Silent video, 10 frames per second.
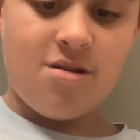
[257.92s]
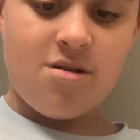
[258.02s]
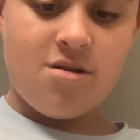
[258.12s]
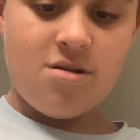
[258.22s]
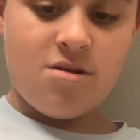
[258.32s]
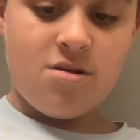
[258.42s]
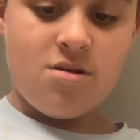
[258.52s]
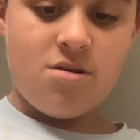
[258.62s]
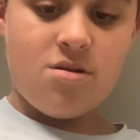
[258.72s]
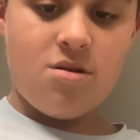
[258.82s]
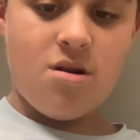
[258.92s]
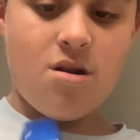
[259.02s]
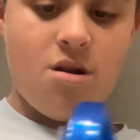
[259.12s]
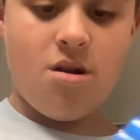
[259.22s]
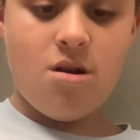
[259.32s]

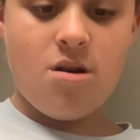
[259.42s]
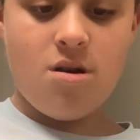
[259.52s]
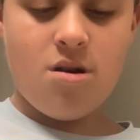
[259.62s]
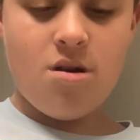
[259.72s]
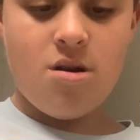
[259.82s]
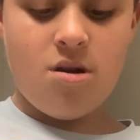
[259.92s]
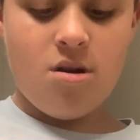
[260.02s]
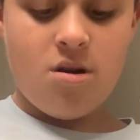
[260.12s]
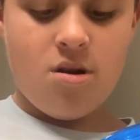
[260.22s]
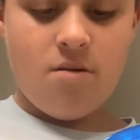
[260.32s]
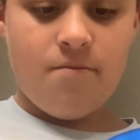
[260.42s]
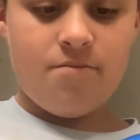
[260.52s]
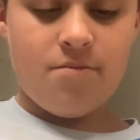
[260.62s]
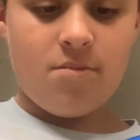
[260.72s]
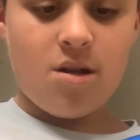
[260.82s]

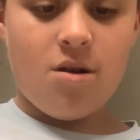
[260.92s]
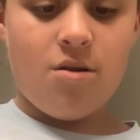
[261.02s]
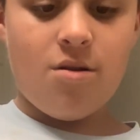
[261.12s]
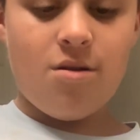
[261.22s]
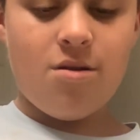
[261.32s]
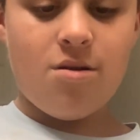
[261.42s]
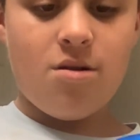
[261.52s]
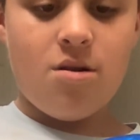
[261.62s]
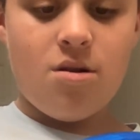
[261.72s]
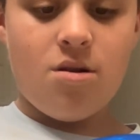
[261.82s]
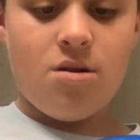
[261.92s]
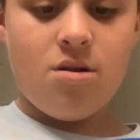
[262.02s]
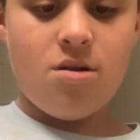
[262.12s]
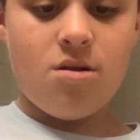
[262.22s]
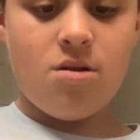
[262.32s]

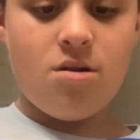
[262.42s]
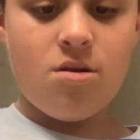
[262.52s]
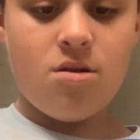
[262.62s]
Nothing is said.